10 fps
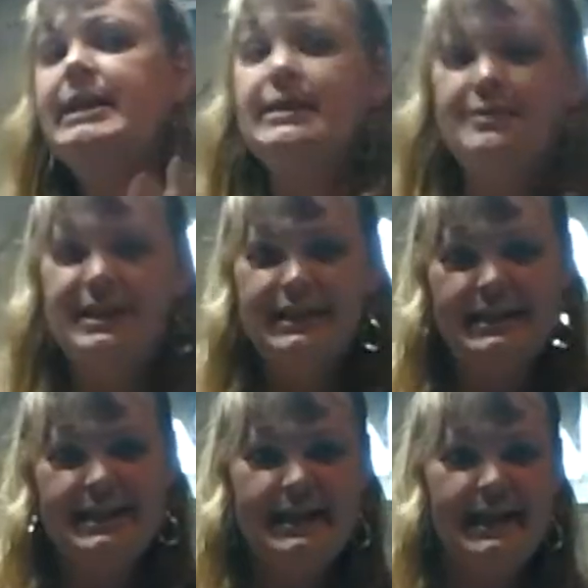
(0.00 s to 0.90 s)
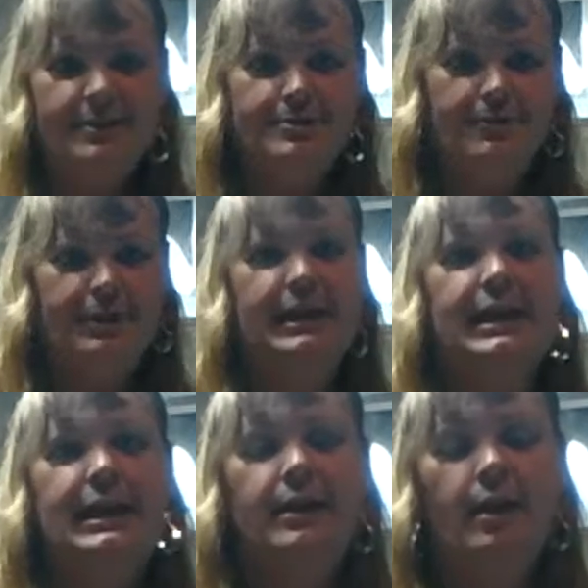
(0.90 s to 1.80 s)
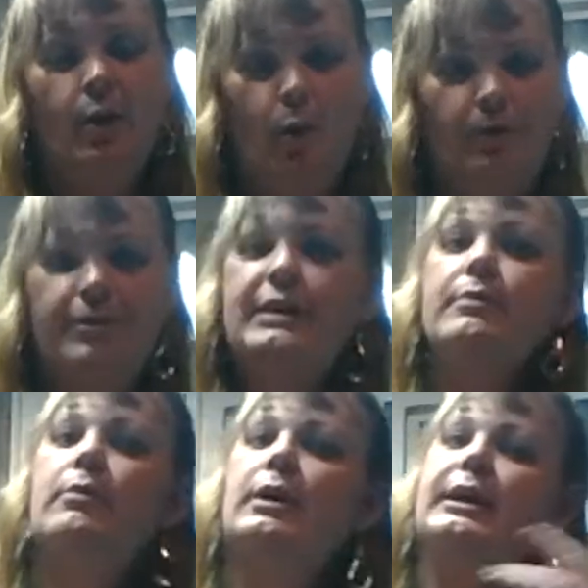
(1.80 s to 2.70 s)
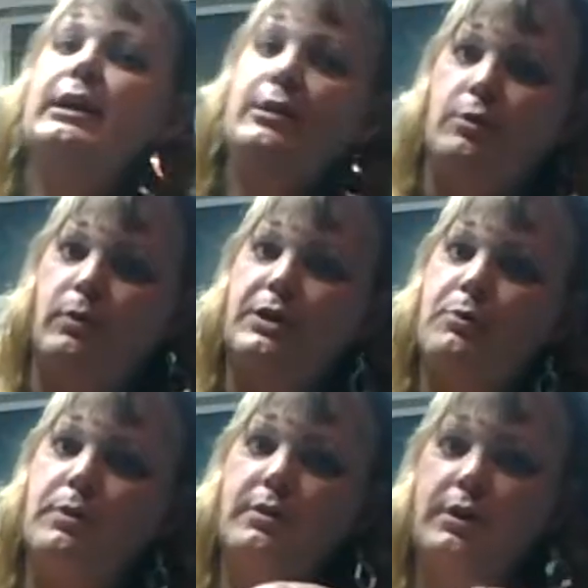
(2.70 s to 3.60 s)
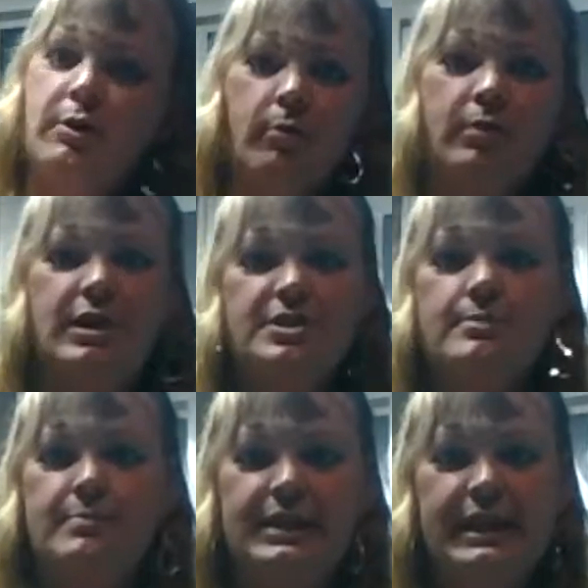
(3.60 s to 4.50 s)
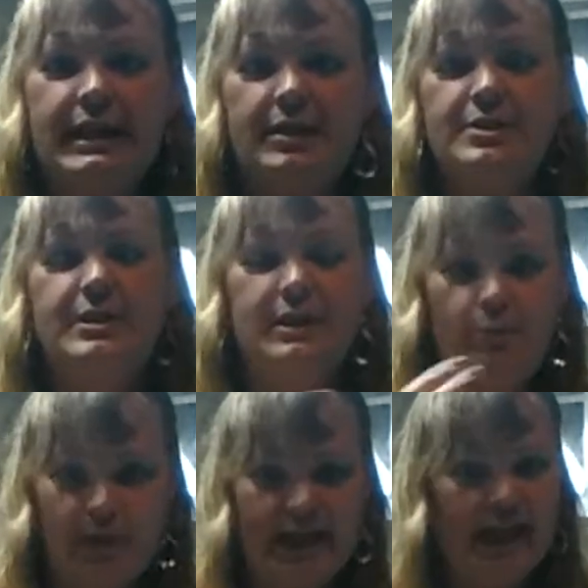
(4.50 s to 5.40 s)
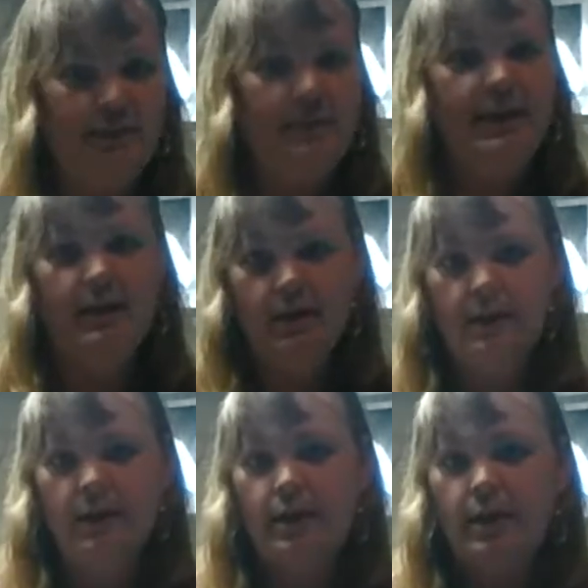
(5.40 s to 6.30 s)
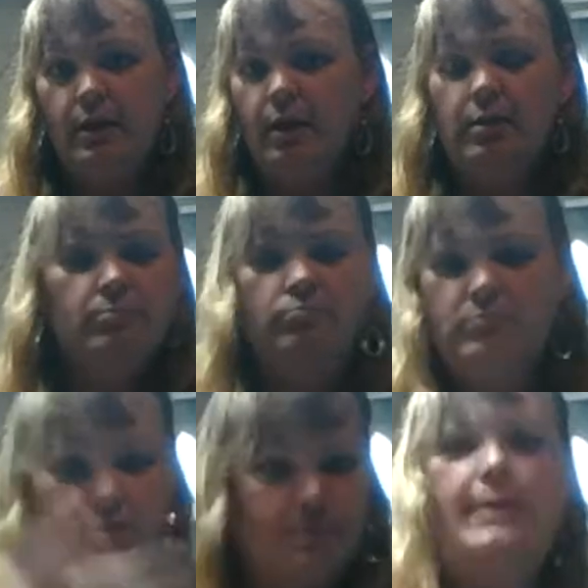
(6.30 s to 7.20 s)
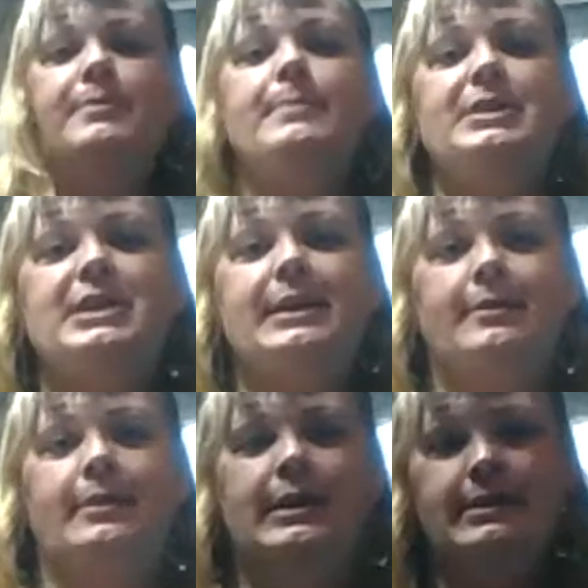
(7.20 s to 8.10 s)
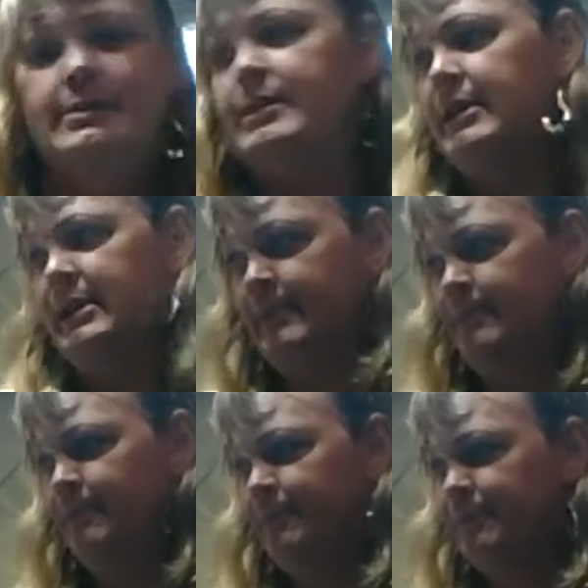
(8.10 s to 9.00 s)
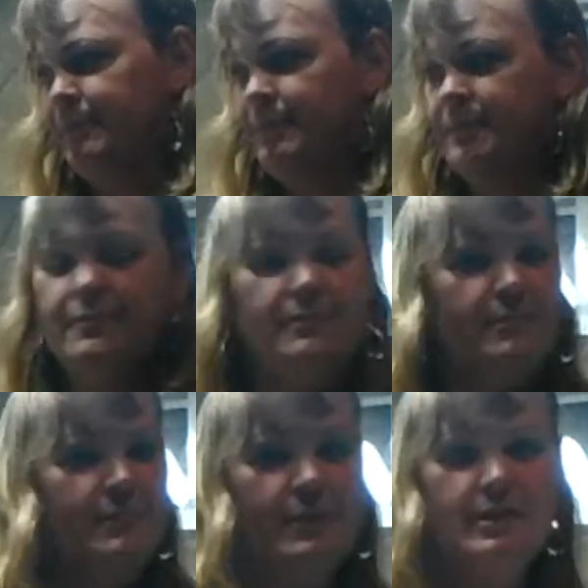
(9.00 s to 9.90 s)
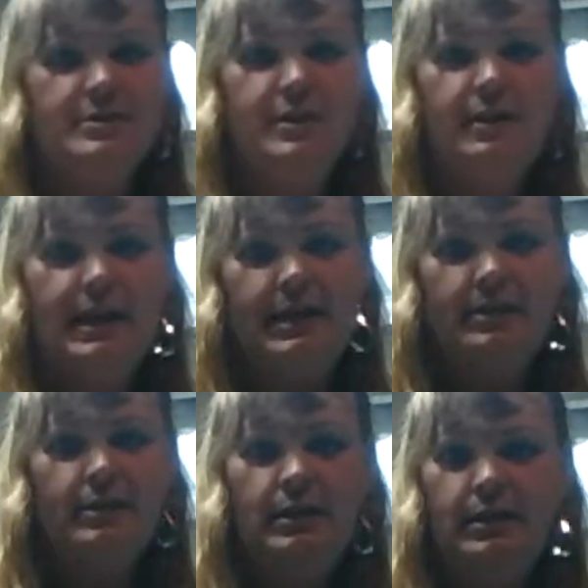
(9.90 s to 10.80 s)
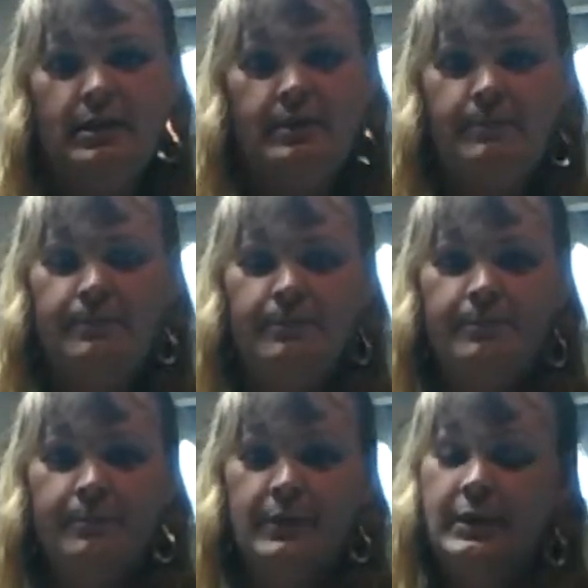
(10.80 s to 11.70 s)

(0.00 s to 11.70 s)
not to get the decals for the kit, or if you get the wrong kit and you want to do your own custom decals and then you want to hand paint, subscribe to my channel. And until then, and